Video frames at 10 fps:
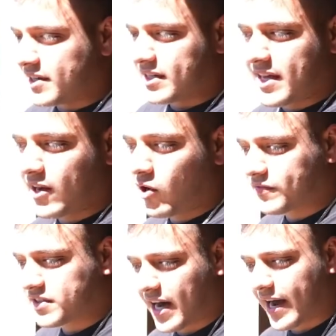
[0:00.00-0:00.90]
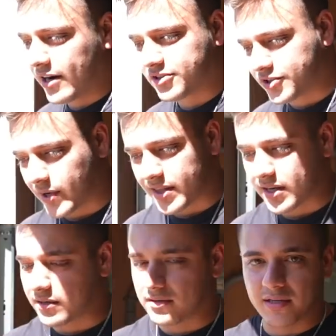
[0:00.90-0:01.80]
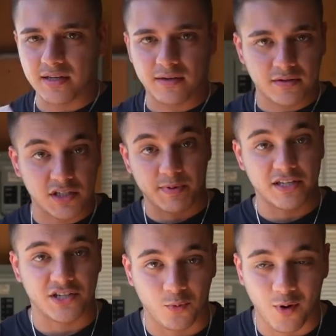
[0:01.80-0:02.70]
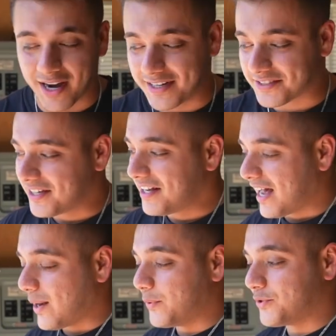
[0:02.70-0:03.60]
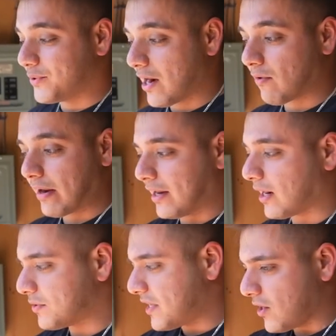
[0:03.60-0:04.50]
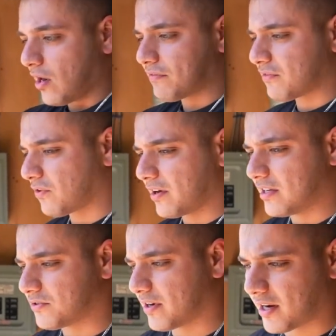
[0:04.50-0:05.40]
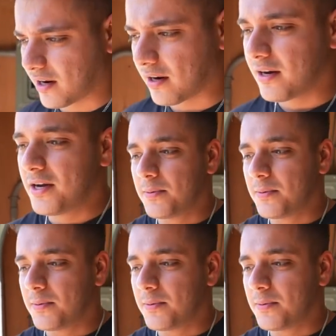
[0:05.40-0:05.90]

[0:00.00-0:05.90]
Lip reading: need to take off the tires or do anything underneath suspension-wise, I would do that right here. I would take off the front ends right here.